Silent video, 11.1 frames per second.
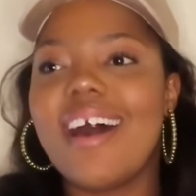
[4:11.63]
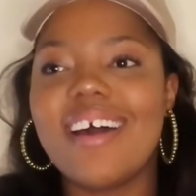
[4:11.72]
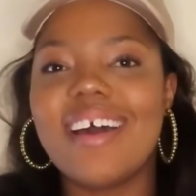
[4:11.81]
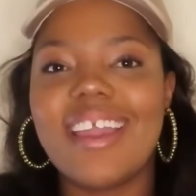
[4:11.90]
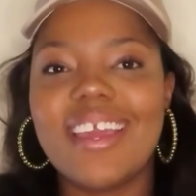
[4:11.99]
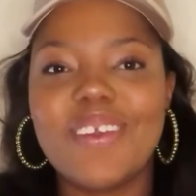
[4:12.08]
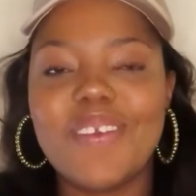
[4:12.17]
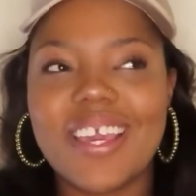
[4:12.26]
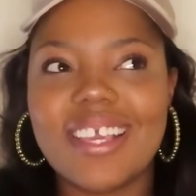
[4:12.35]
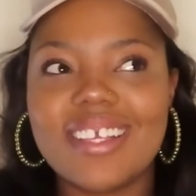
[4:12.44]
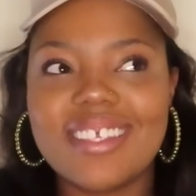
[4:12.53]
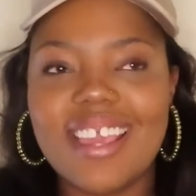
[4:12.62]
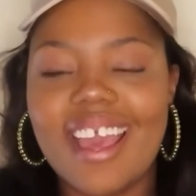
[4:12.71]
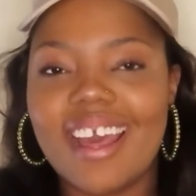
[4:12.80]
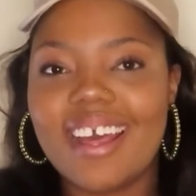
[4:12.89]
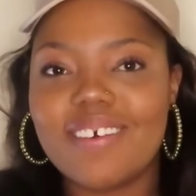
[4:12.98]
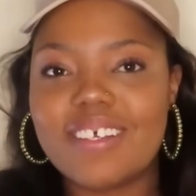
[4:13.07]
I did. Anyways,
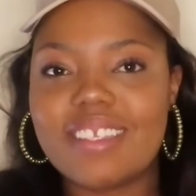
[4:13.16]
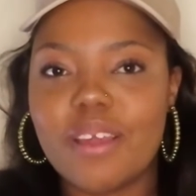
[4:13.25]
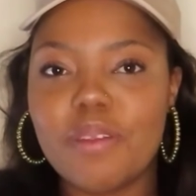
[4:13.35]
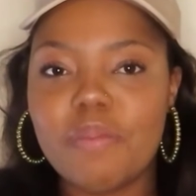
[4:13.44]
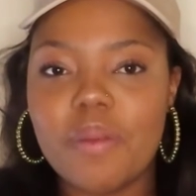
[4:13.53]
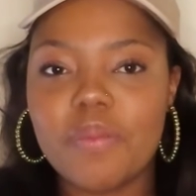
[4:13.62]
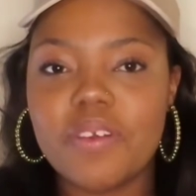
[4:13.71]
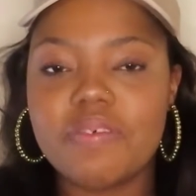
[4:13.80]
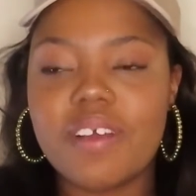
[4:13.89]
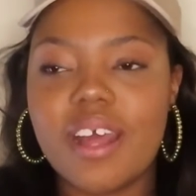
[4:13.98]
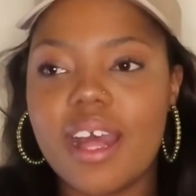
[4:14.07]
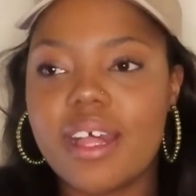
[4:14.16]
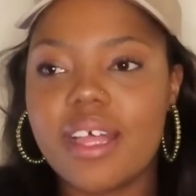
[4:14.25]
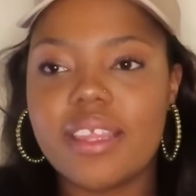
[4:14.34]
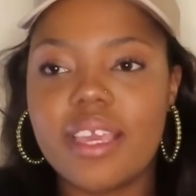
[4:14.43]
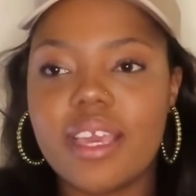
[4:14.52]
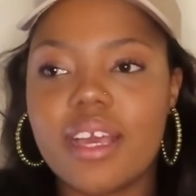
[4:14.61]
yeah, I was running my profile, I
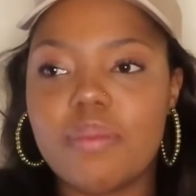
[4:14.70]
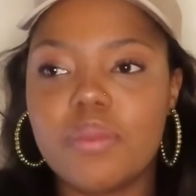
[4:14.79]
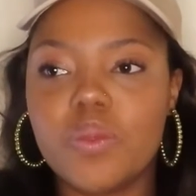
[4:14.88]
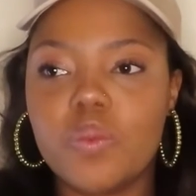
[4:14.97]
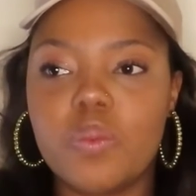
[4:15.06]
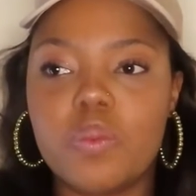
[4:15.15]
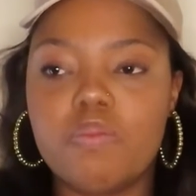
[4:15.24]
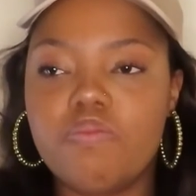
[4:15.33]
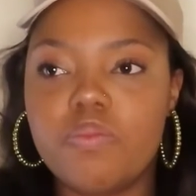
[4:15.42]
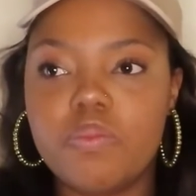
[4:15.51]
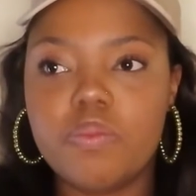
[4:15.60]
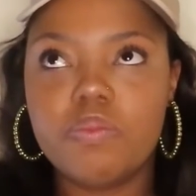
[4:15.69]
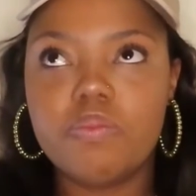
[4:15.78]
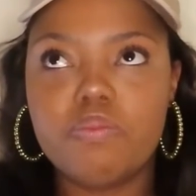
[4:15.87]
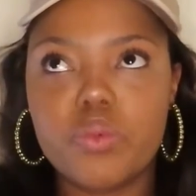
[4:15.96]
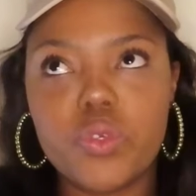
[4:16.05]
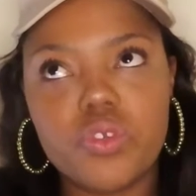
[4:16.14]
think a couple of,
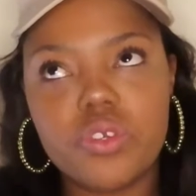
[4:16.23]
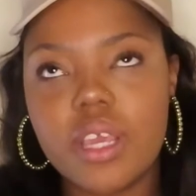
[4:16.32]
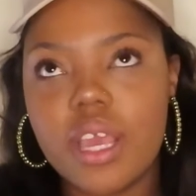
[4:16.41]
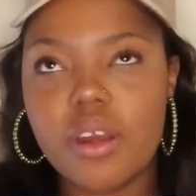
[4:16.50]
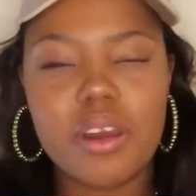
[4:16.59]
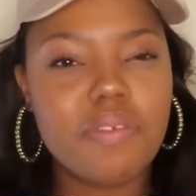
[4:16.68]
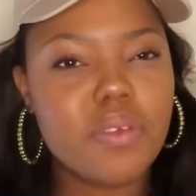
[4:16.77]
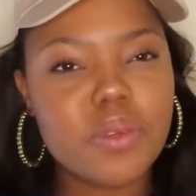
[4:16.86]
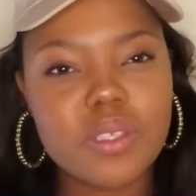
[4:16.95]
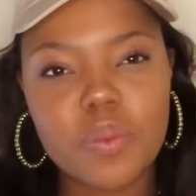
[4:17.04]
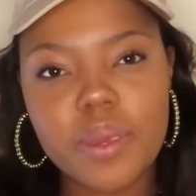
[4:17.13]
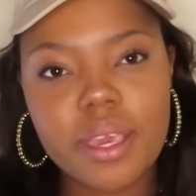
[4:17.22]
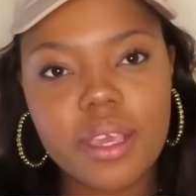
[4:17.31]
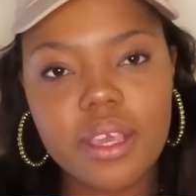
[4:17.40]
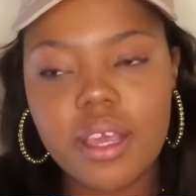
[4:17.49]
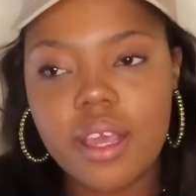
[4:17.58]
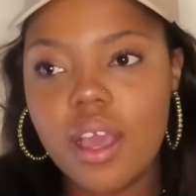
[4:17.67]
I don't know if it was a week,
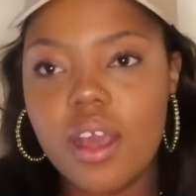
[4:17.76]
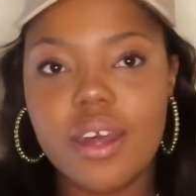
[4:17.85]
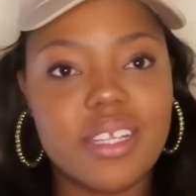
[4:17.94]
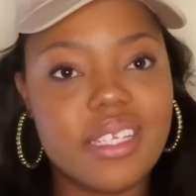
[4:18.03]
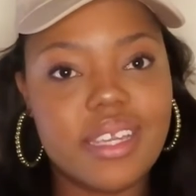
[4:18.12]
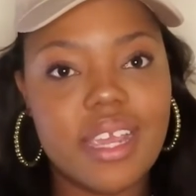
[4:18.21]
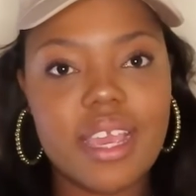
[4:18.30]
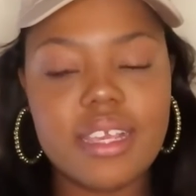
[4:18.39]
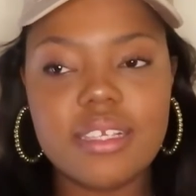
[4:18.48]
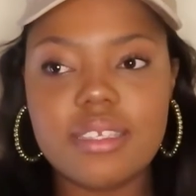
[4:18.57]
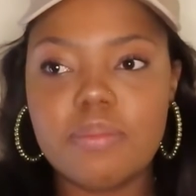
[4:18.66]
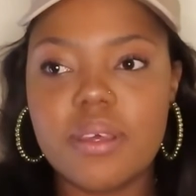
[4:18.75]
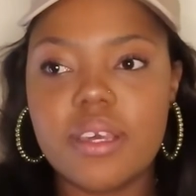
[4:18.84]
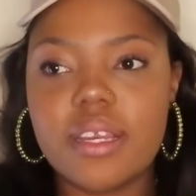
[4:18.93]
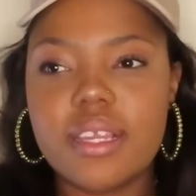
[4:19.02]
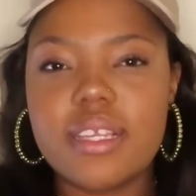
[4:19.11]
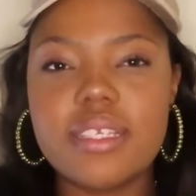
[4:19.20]
days,
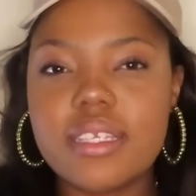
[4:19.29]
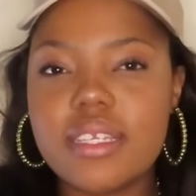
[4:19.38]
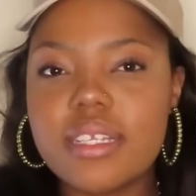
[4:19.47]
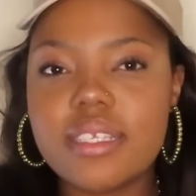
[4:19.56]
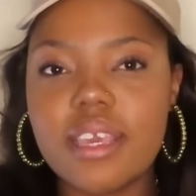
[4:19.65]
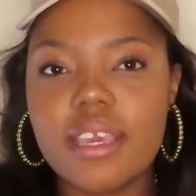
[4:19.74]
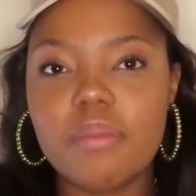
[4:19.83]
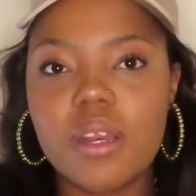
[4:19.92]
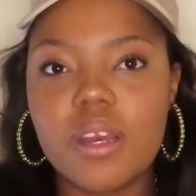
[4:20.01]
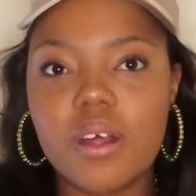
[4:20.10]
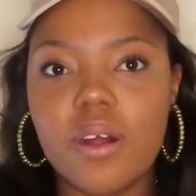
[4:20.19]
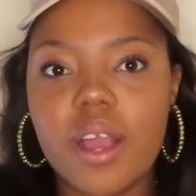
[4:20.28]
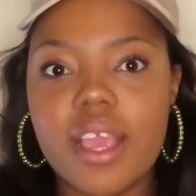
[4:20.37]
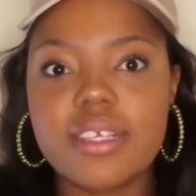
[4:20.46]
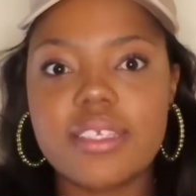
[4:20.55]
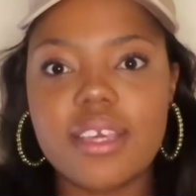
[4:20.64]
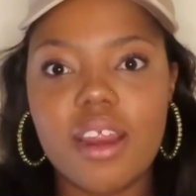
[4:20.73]
but it didn't take me long.
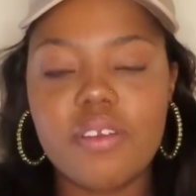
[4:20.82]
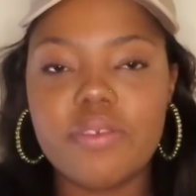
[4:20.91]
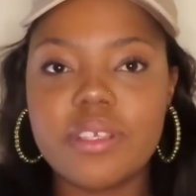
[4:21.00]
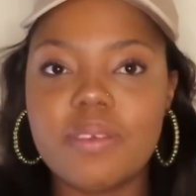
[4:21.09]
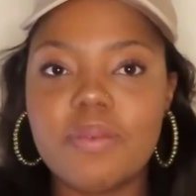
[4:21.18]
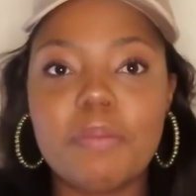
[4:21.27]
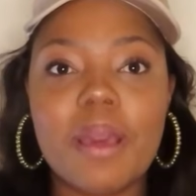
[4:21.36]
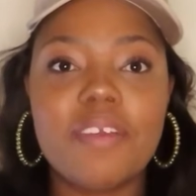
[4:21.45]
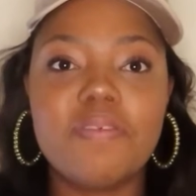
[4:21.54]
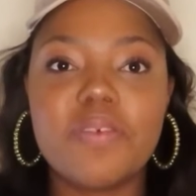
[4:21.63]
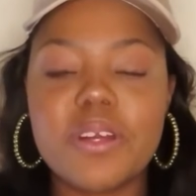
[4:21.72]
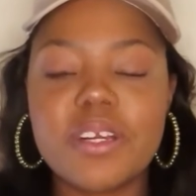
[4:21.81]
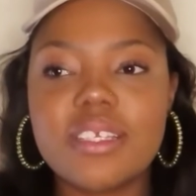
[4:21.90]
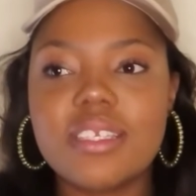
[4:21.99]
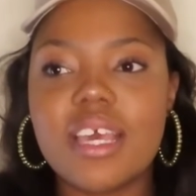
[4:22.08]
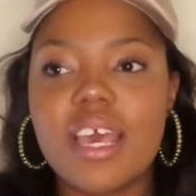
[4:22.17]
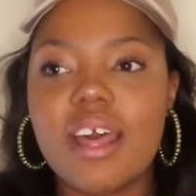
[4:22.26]
I started receiving my
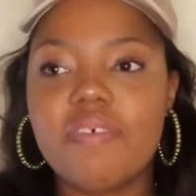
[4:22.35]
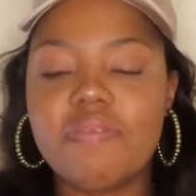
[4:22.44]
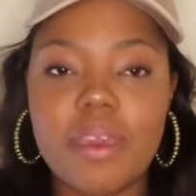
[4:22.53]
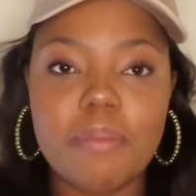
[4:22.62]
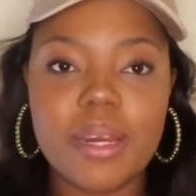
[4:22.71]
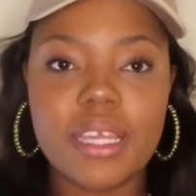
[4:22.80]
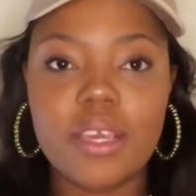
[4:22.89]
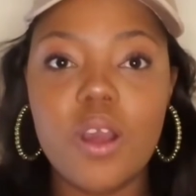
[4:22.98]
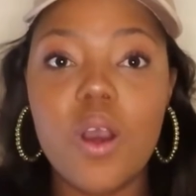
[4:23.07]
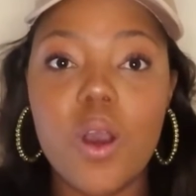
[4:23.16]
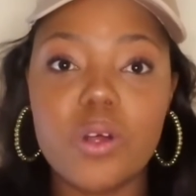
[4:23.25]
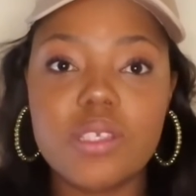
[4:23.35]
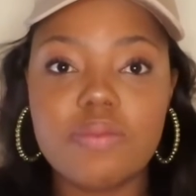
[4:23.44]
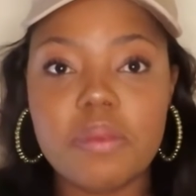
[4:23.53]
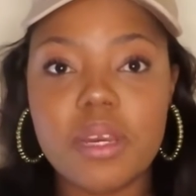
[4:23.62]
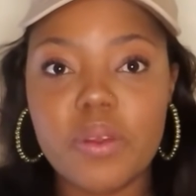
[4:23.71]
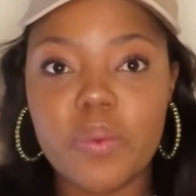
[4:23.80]
first family
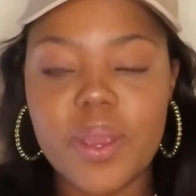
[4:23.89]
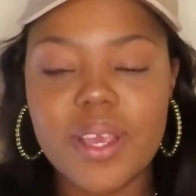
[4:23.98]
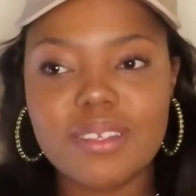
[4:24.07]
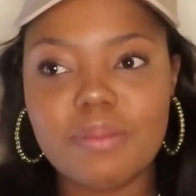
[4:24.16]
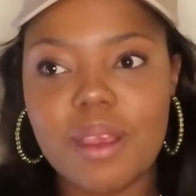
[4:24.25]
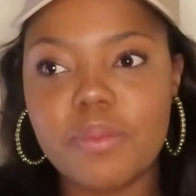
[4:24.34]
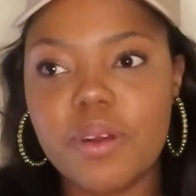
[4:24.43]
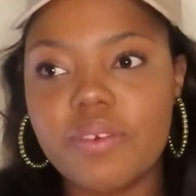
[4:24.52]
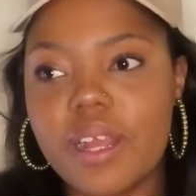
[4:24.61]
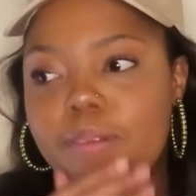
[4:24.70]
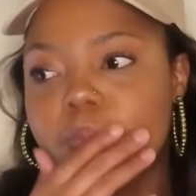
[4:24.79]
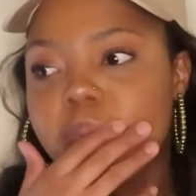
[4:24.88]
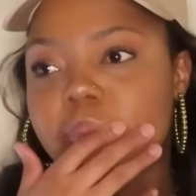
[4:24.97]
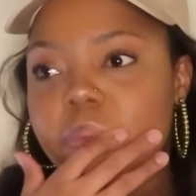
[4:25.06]
posting the request on my profile.